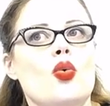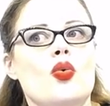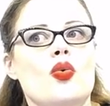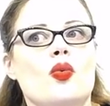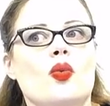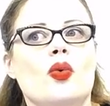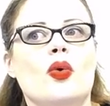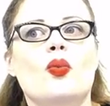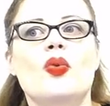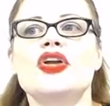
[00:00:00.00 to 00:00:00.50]

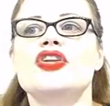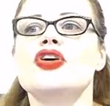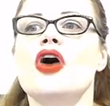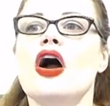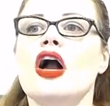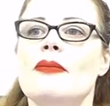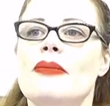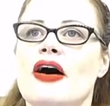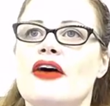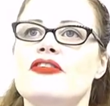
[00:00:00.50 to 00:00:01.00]
When we
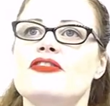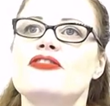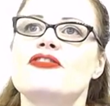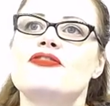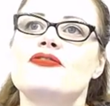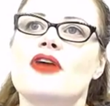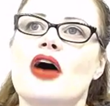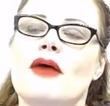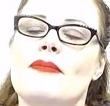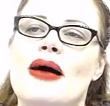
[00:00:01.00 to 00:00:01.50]
talk about
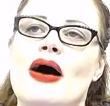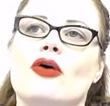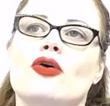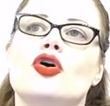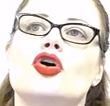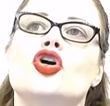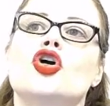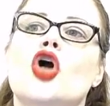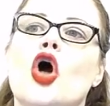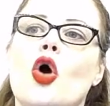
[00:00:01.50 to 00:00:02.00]

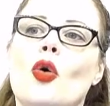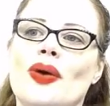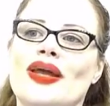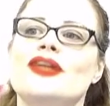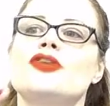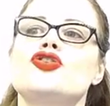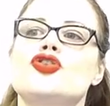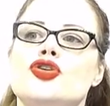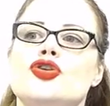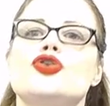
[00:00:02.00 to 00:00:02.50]
about
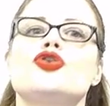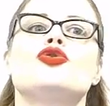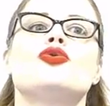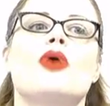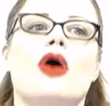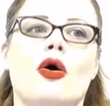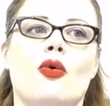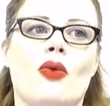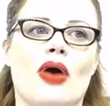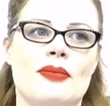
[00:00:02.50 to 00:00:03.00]
going to
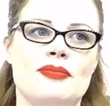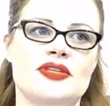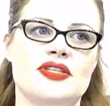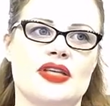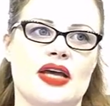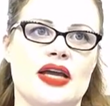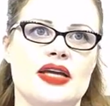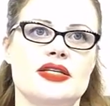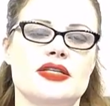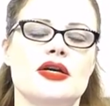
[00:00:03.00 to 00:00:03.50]
a
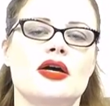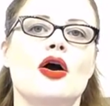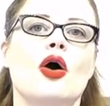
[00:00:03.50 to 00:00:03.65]
website,